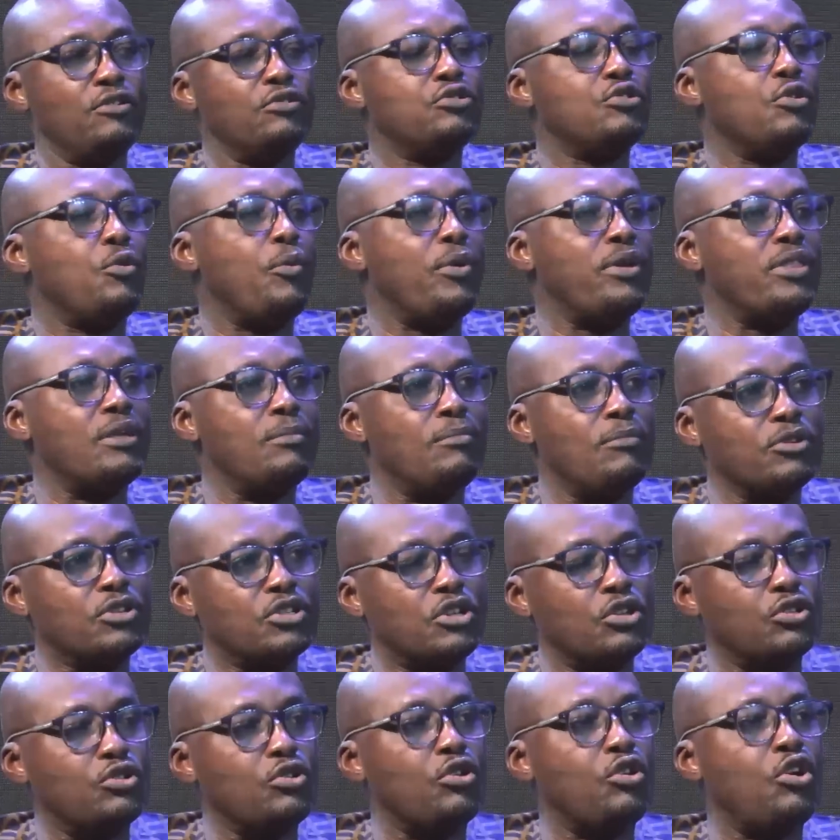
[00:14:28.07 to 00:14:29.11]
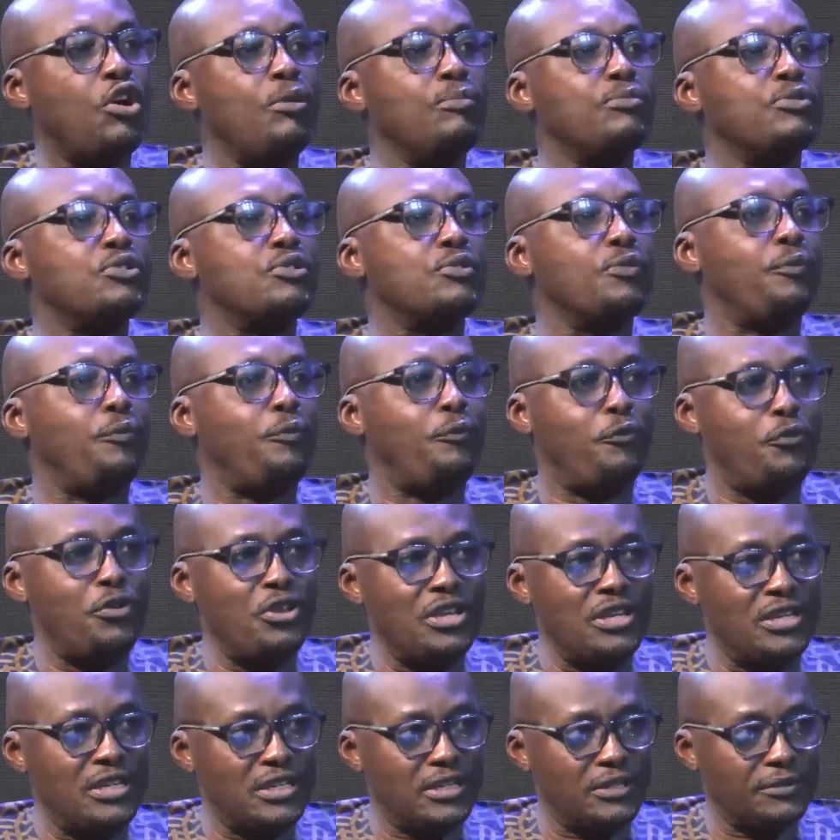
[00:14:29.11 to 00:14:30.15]
So when the mosquito comes to
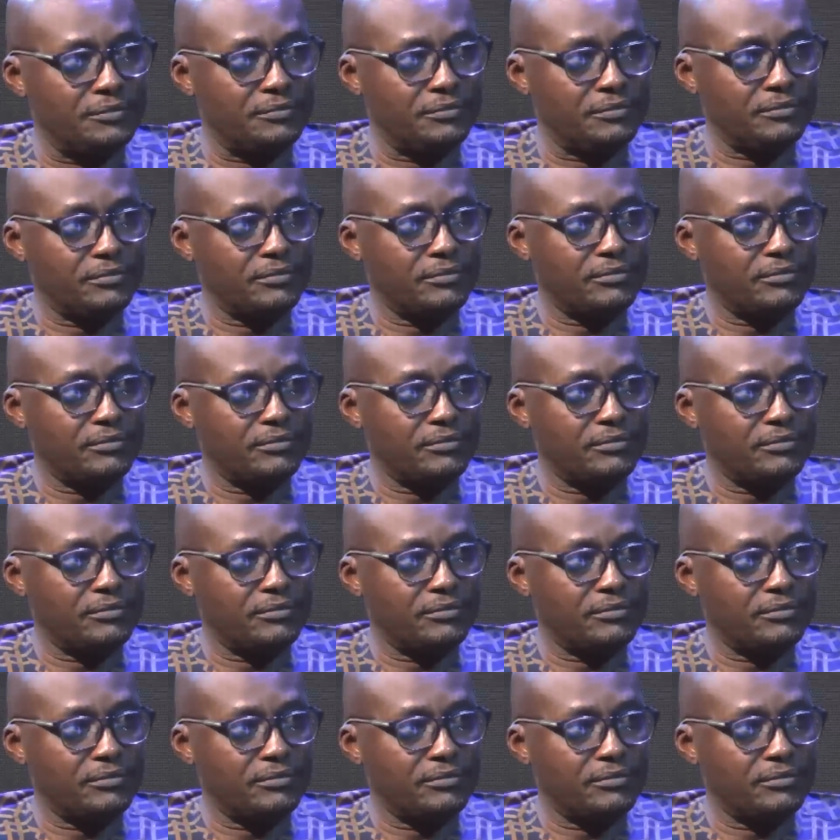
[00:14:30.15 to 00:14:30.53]
feed,